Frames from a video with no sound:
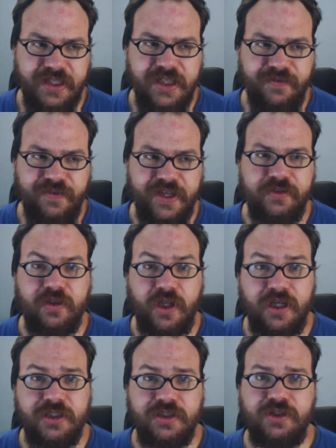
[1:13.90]
I think I found
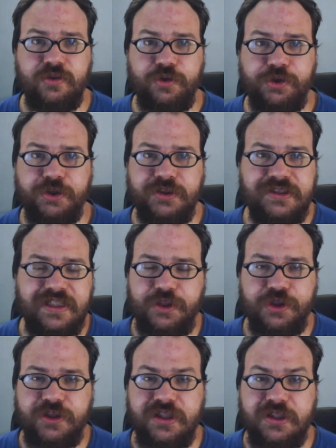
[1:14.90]
a lot of solutions. They
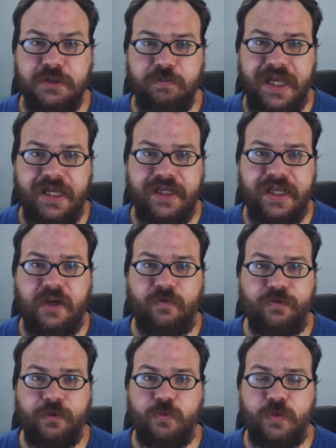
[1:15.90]
just didn't pan
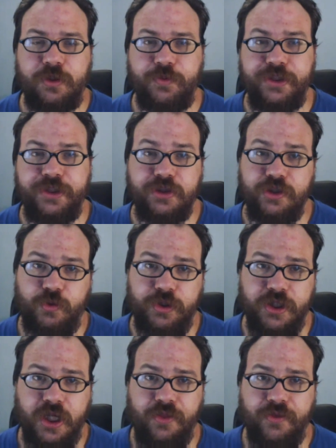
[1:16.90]
out for one reason or
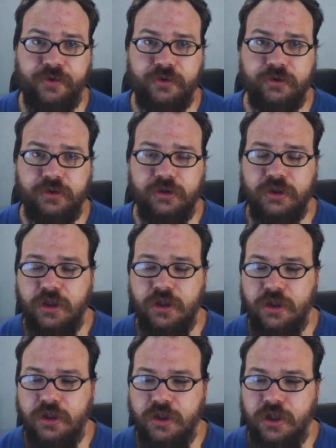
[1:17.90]
another.
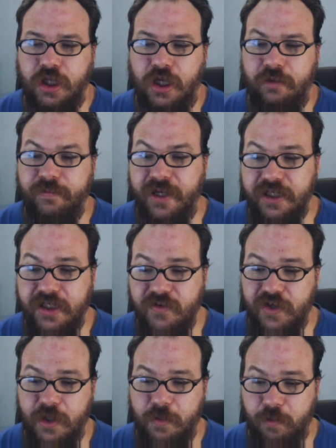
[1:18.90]
I'm
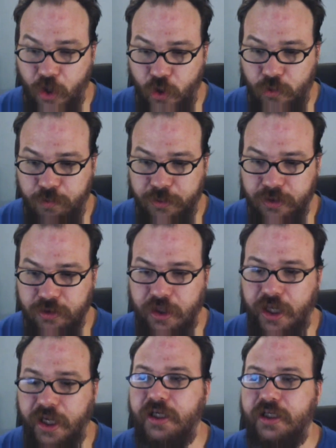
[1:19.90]
not giving up hope,
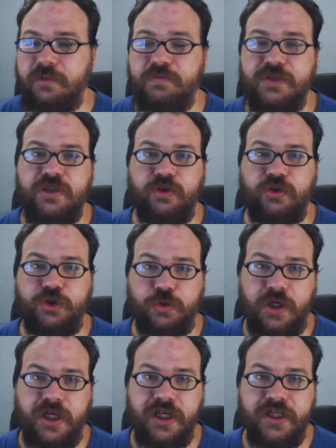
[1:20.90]
and I'm still
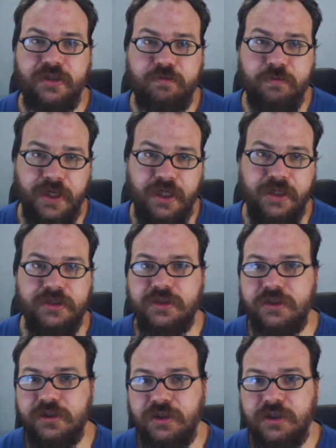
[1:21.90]
trying,
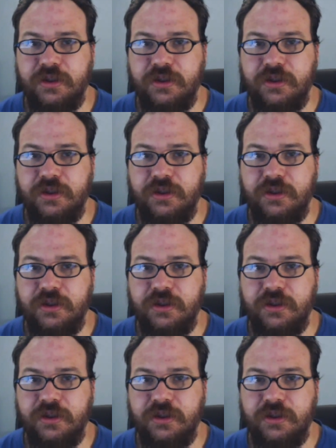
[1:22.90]
but